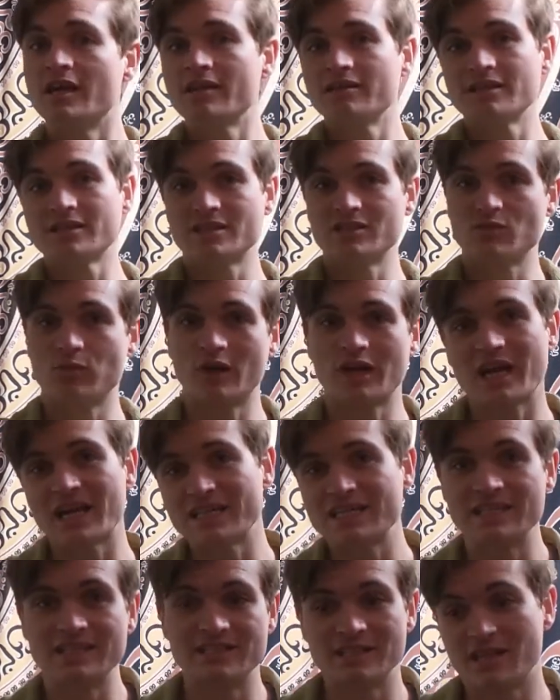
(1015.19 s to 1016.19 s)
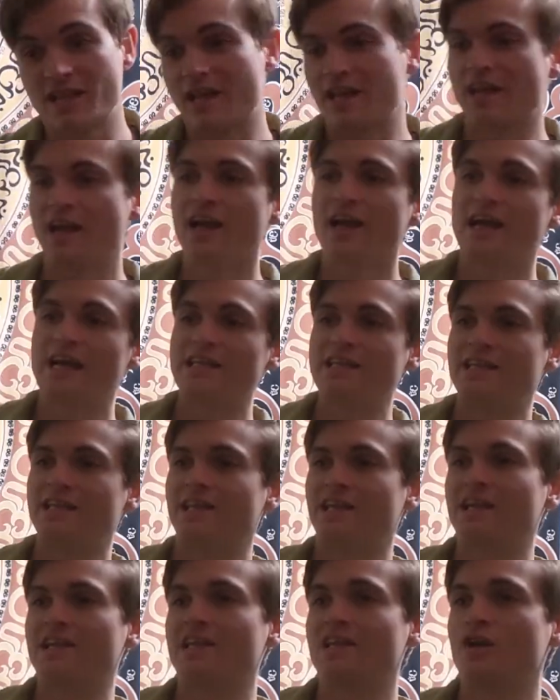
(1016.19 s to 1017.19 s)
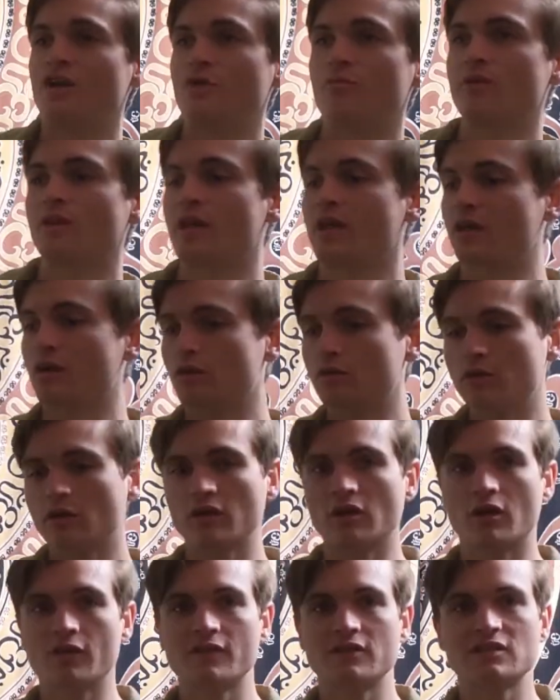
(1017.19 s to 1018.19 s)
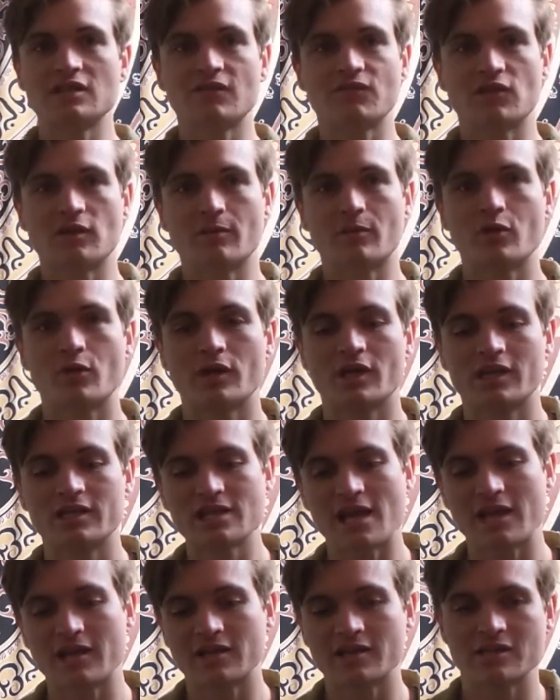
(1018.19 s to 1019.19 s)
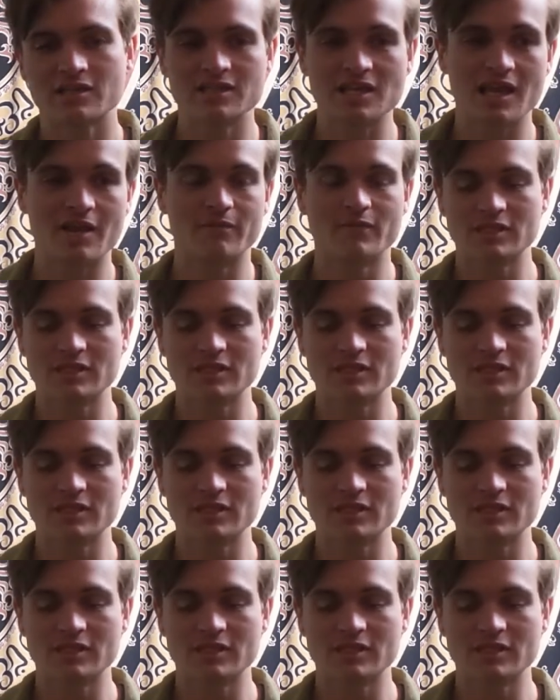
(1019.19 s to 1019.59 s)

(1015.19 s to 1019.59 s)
This is what I did today. And then in a year be like, oh, look at all this stuff that I'm doing exactly the same.